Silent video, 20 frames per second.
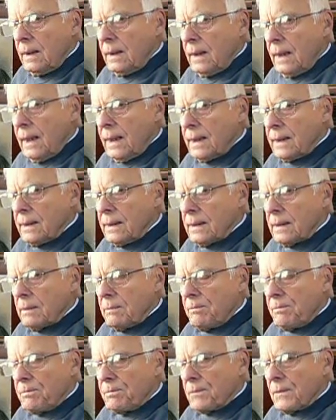And
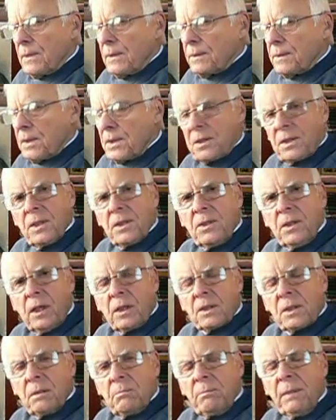this did
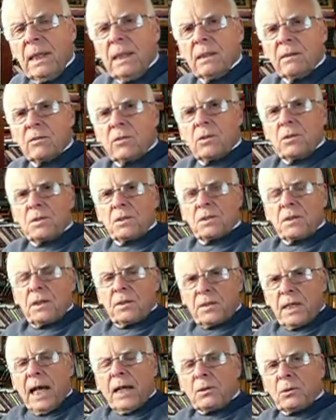not mean, of course,
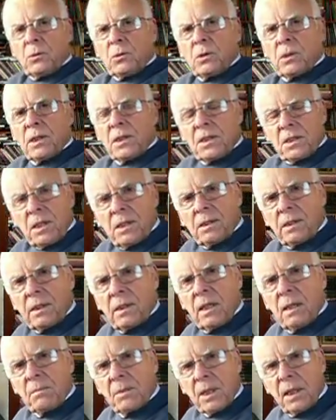that Daniel considered
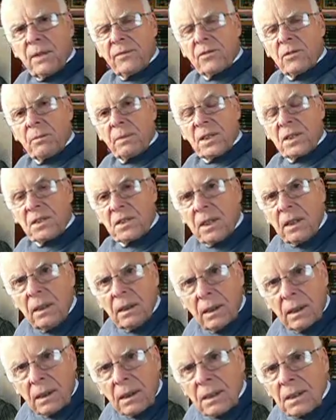himself to be
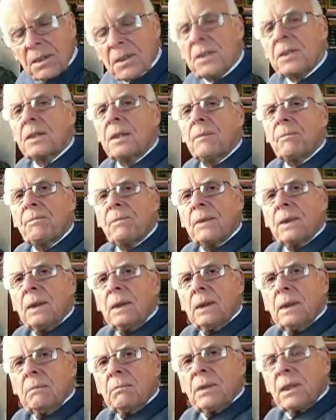sinless,
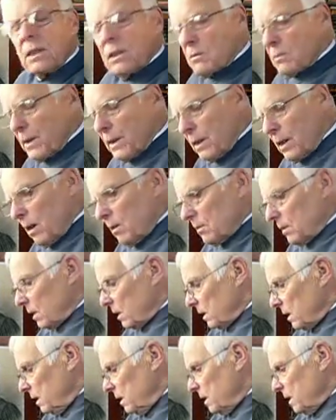because we know
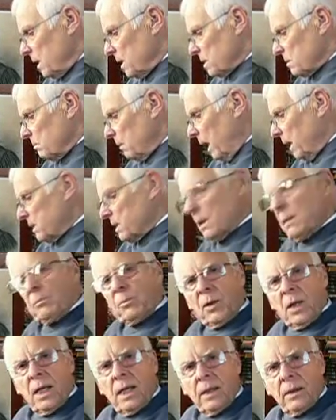that in his mighty
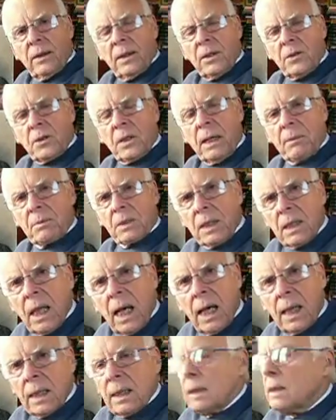prayer in chapter
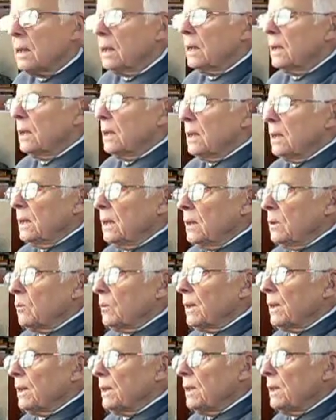9,
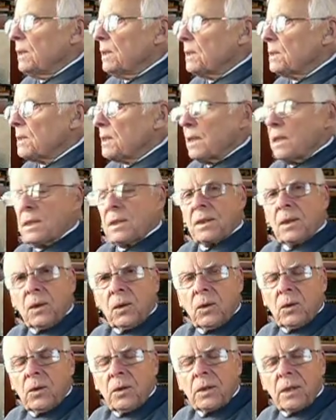where he seeks the
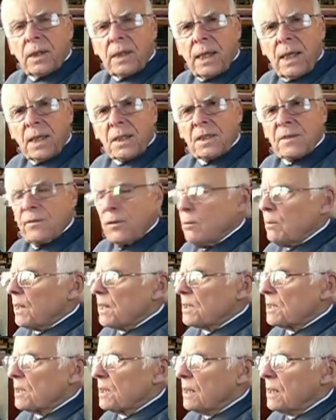Lord and asks for
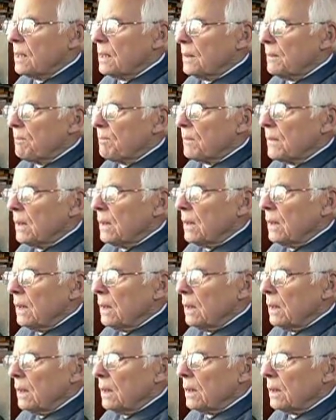mercy
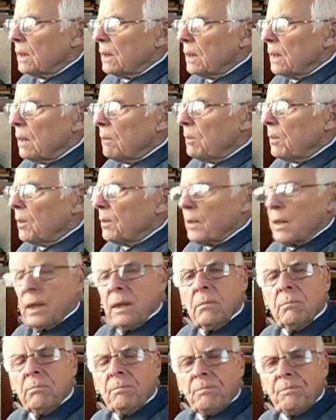uh, upon
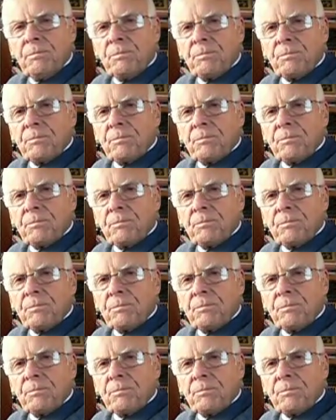him